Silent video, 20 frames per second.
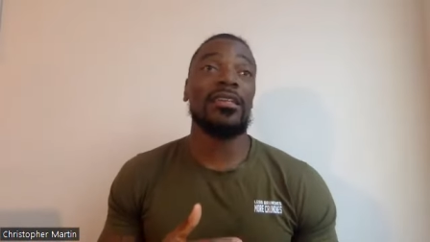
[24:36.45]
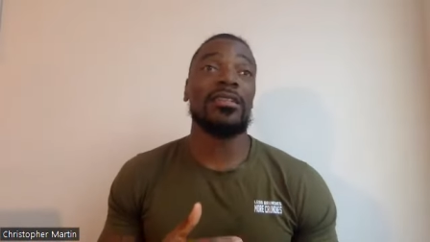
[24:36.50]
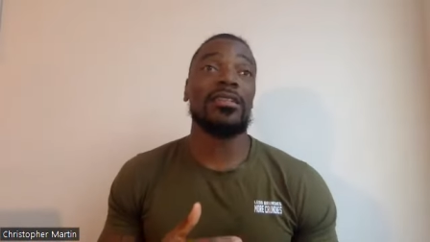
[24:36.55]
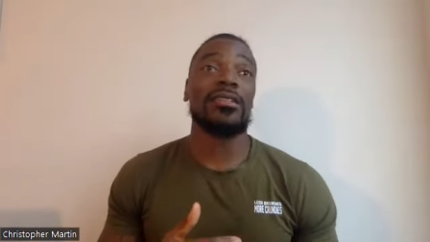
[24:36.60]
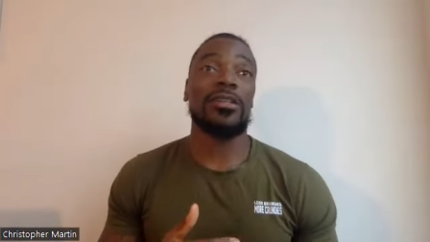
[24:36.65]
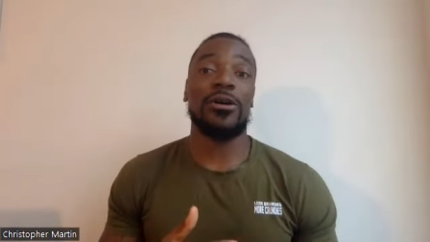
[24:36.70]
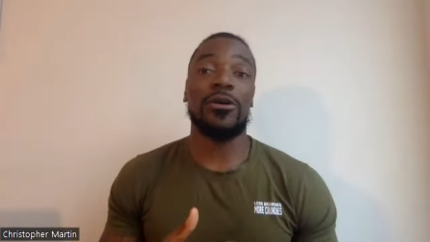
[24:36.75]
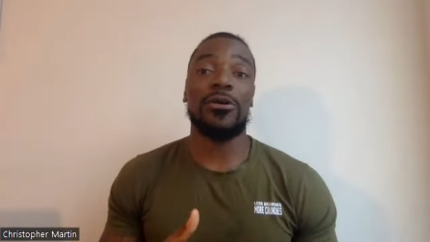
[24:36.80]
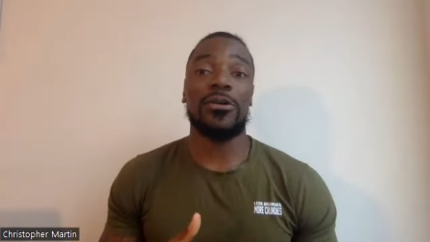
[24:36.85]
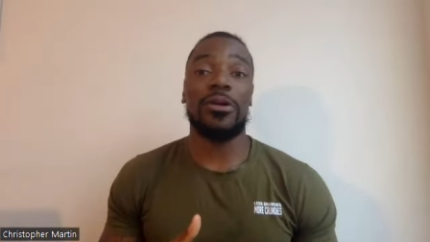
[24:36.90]

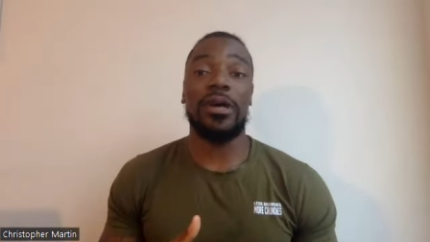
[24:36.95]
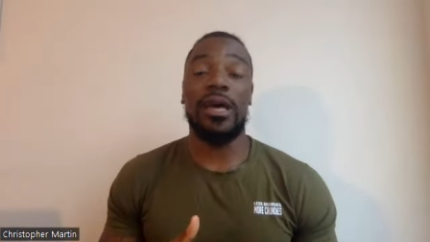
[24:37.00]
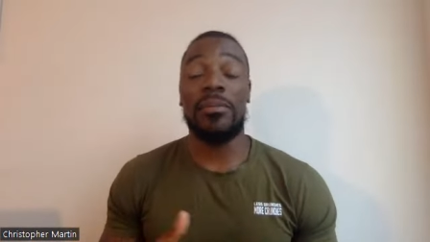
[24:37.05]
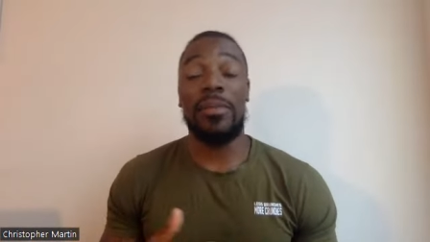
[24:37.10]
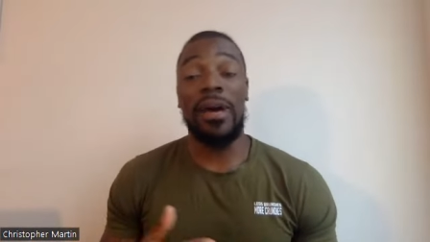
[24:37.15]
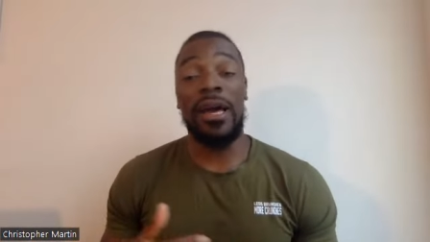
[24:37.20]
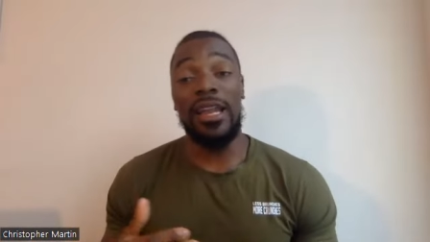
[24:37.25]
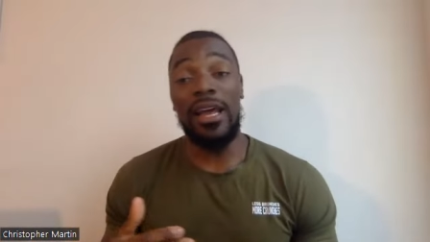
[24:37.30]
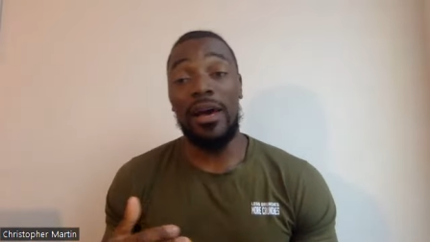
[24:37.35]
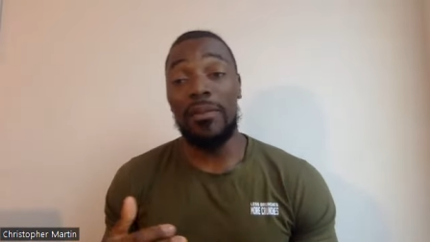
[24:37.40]
So it
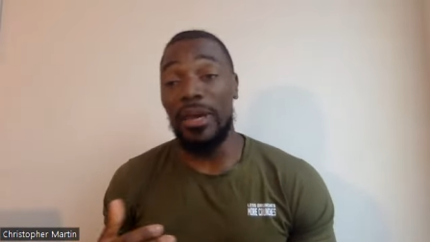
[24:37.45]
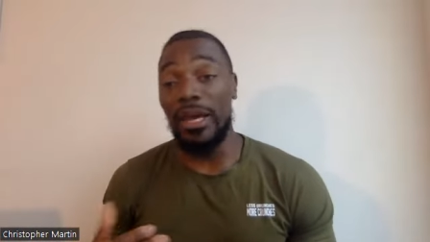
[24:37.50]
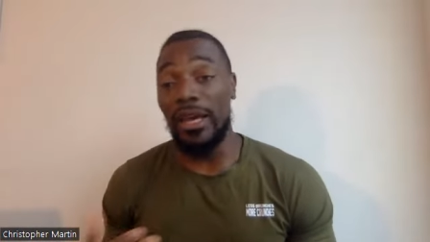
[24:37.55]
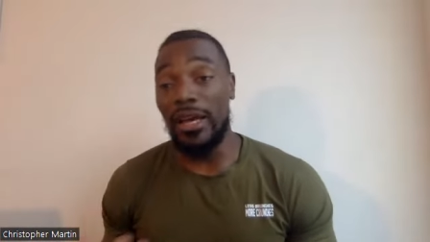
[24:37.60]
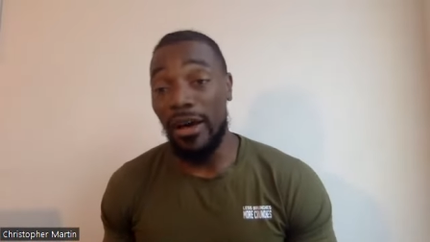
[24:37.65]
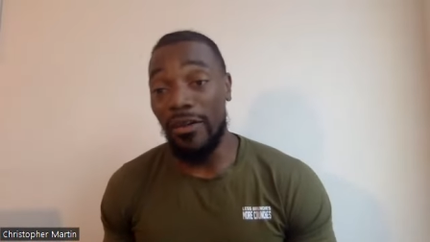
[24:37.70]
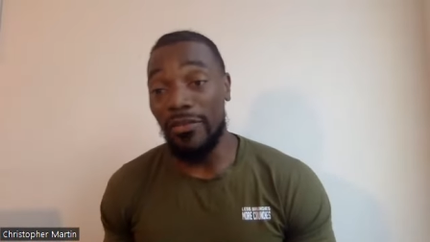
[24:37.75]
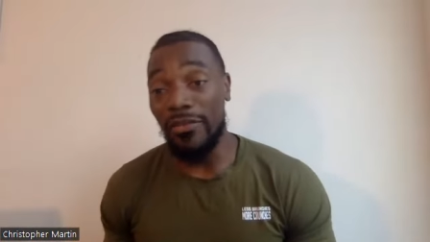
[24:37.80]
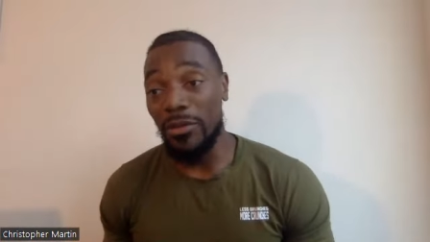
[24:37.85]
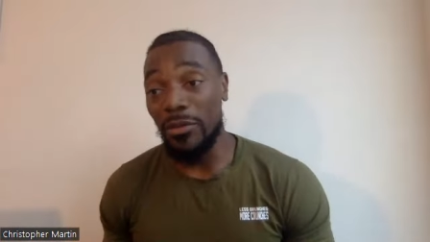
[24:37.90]
might not be
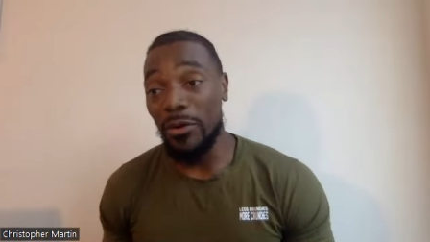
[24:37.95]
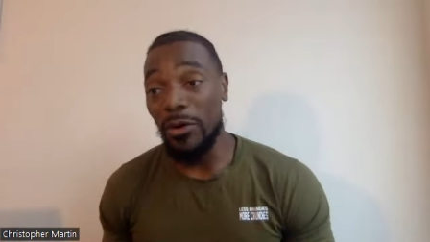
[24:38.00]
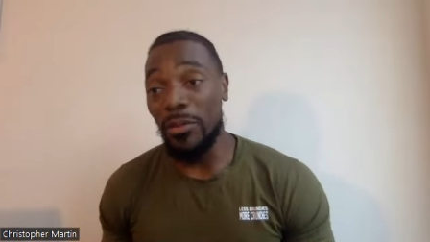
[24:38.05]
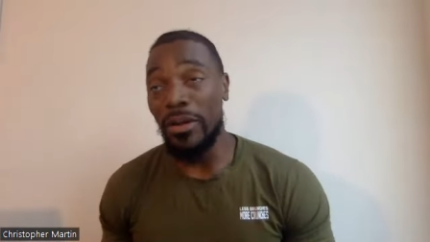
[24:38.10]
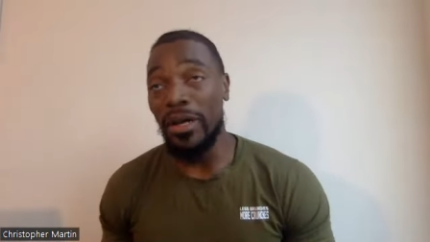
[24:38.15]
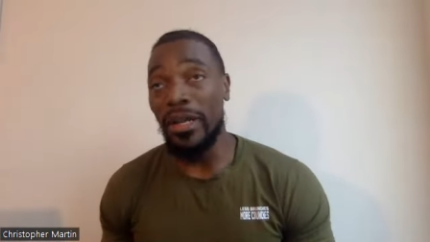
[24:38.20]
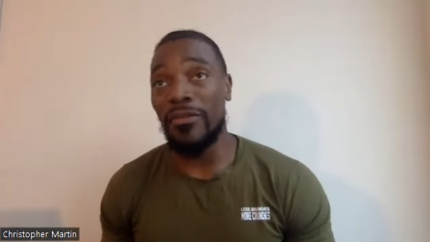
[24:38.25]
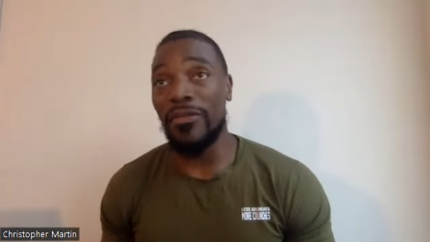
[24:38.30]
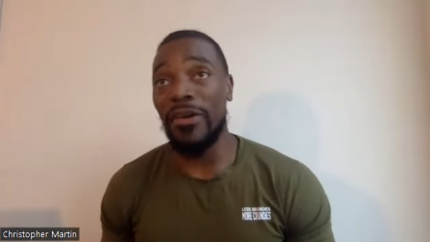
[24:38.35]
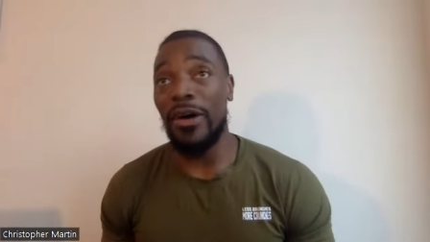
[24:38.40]
comfortable,
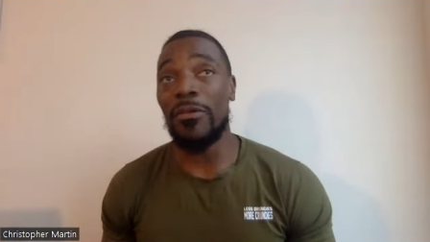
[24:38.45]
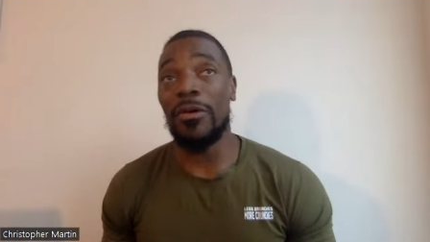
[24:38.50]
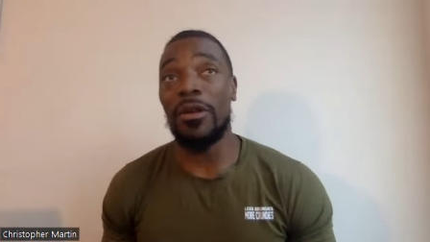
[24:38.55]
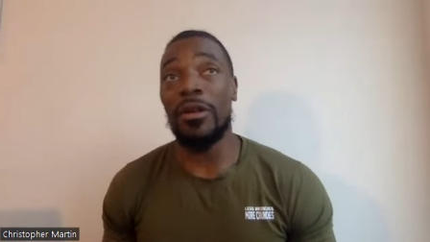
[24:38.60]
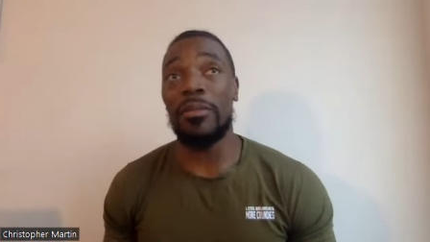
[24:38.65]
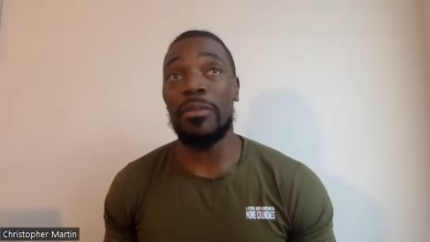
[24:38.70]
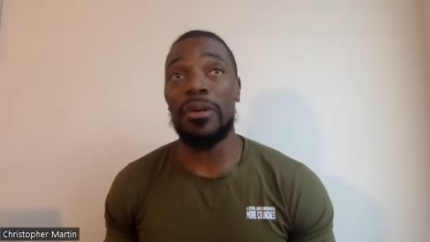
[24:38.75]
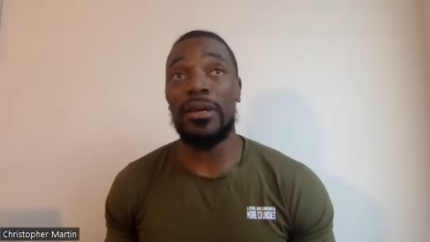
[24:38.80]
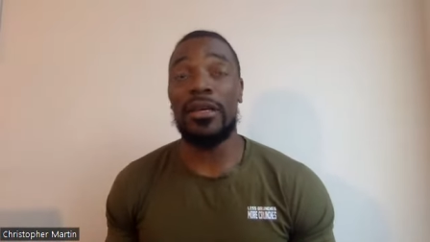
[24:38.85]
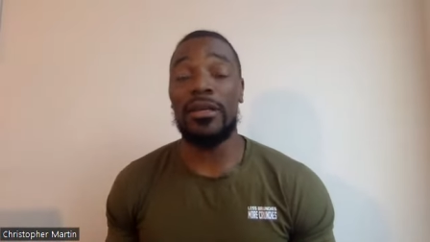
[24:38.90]
but if I want
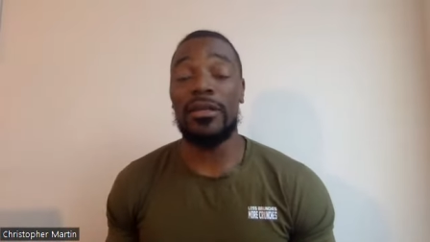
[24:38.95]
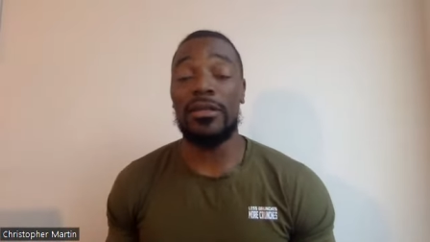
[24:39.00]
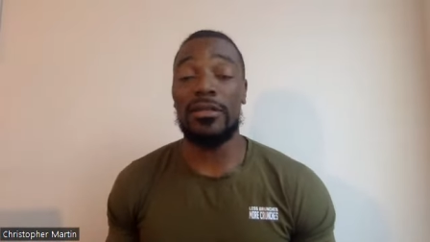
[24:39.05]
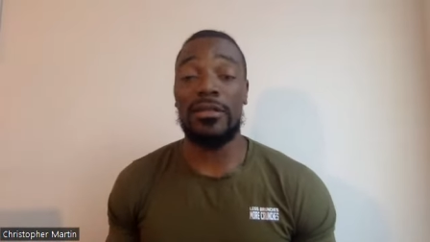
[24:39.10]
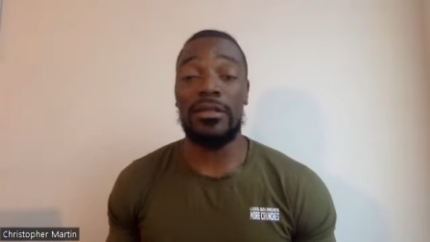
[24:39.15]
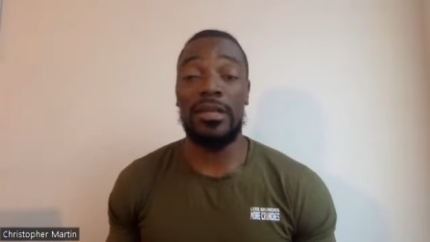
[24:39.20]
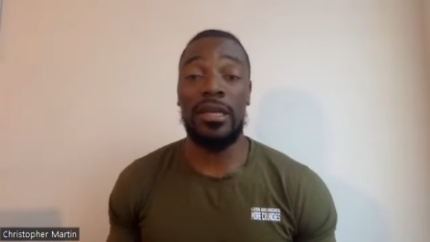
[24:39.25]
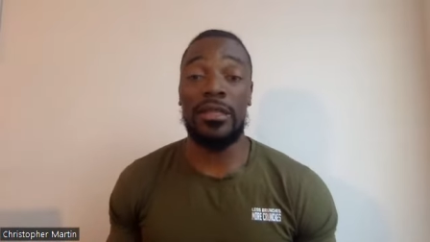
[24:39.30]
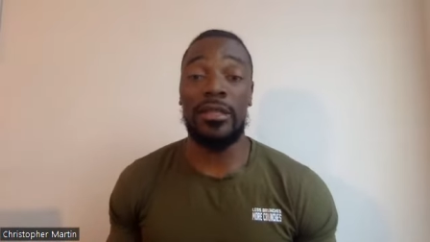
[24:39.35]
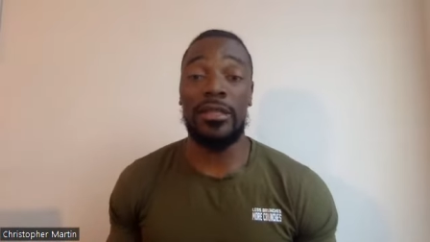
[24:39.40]
to be
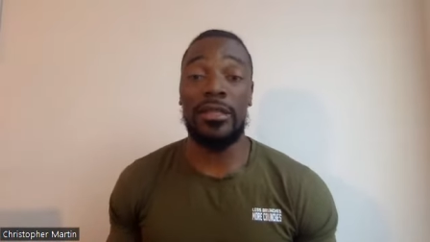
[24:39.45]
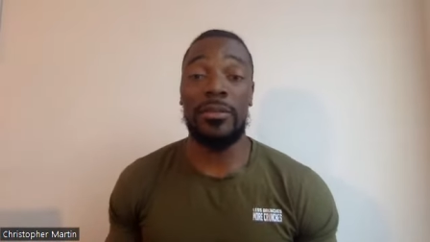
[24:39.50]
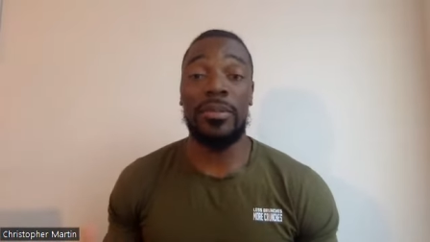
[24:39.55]
uh,